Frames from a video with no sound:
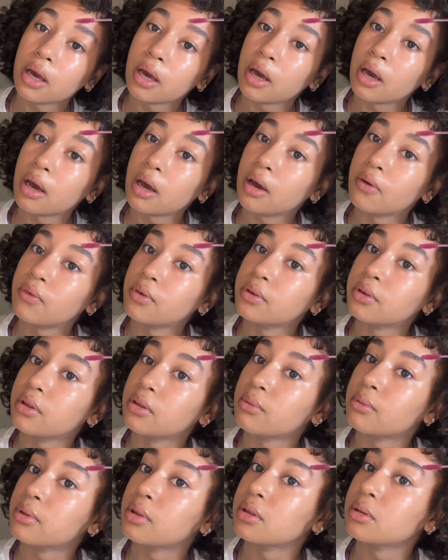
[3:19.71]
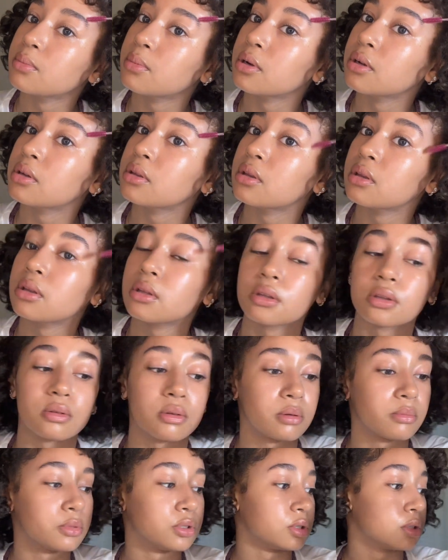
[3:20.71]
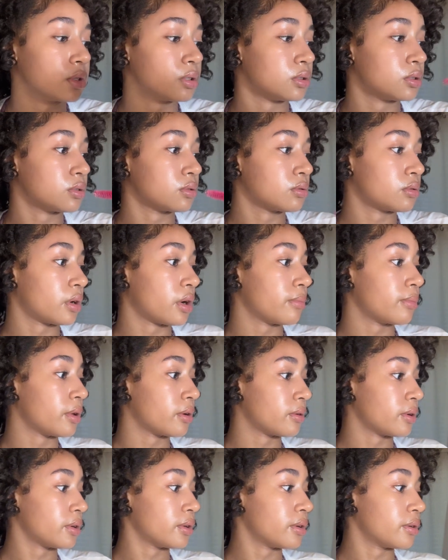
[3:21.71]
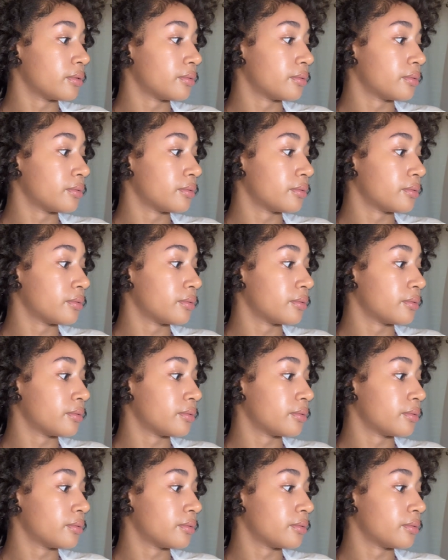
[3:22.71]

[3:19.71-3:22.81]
have another one that's better than this, so I'm gonna just grab that right now.